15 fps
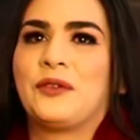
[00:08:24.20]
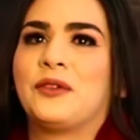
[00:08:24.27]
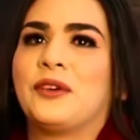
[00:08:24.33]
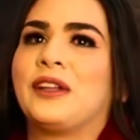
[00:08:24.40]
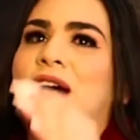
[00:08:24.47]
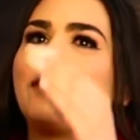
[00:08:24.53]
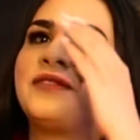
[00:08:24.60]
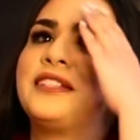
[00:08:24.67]

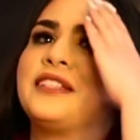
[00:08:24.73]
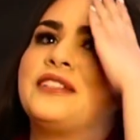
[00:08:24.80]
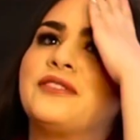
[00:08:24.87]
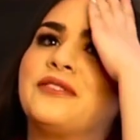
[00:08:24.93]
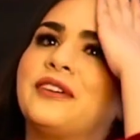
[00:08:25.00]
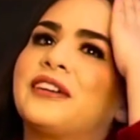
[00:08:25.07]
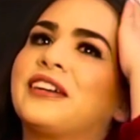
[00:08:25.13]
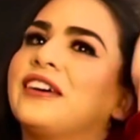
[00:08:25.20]
We'll have to
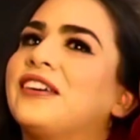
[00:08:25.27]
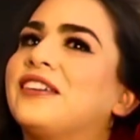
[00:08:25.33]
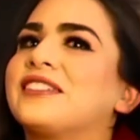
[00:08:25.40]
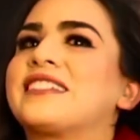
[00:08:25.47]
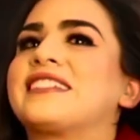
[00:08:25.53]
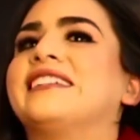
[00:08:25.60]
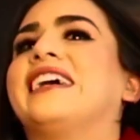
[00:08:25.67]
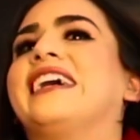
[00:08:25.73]
do a
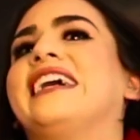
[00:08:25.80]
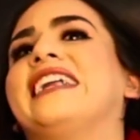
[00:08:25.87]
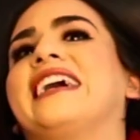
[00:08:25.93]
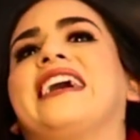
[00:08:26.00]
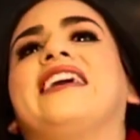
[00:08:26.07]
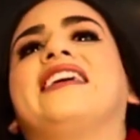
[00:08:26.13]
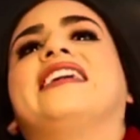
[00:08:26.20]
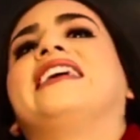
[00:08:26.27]
girls' night
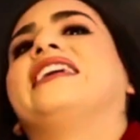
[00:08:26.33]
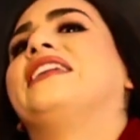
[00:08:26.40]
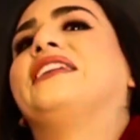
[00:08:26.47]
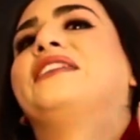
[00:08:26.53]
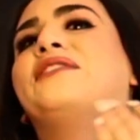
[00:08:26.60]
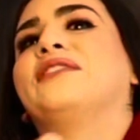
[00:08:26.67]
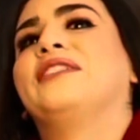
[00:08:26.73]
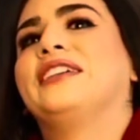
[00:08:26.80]
out
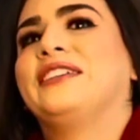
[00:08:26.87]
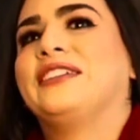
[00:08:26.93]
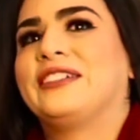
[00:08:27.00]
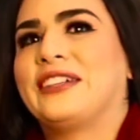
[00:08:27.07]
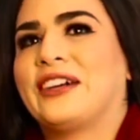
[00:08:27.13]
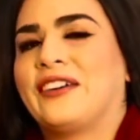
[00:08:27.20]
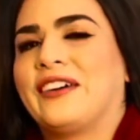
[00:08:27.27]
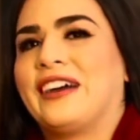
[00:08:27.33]
and we
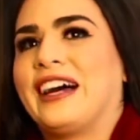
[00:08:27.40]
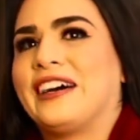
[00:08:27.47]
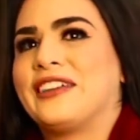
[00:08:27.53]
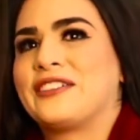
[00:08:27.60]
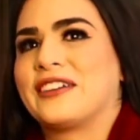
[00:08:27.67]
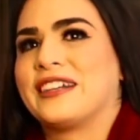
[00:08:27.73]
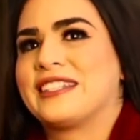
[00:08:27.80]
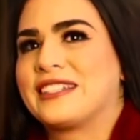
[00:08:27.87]
go
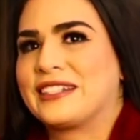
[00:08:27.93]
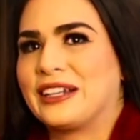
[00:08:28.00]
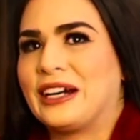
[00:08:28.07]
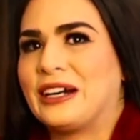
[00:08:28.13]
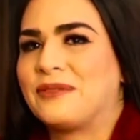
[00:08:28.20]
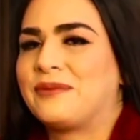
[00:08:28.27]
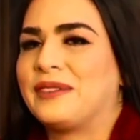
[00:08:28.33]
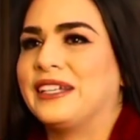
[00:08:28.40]
out dressed
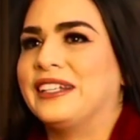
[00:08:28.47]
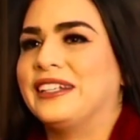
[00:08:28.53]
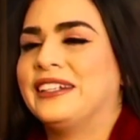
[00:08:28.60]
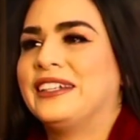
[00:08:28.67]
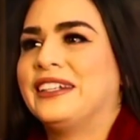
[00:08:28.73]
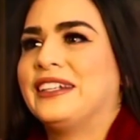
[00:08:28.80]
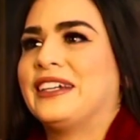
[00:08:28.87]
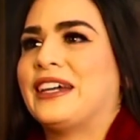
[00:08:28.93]
up
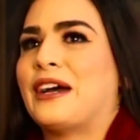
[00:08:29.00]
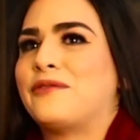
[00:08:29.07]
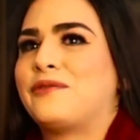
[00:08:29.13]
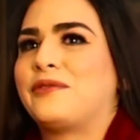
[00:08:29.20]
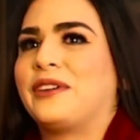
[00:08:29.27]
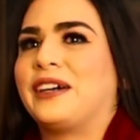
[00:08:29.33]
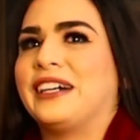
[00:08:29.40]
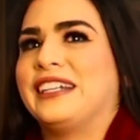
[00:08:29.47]
and have
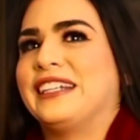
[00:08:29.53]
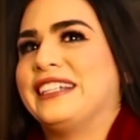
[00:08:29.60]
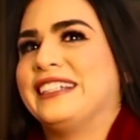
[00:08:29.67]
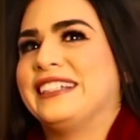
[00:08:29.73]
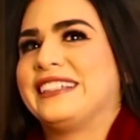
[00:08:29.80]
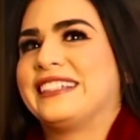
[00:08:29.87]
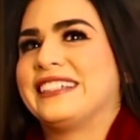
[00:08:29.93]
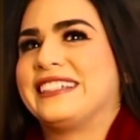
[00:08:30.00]
fun and
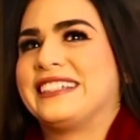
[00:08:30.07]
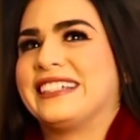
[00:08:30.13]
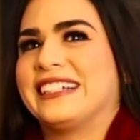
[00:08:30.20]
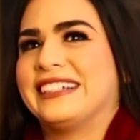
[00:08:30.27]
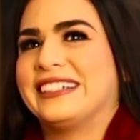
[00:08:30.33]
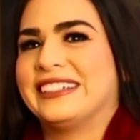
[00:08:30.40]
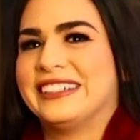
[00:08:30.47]
oh, hit the I town.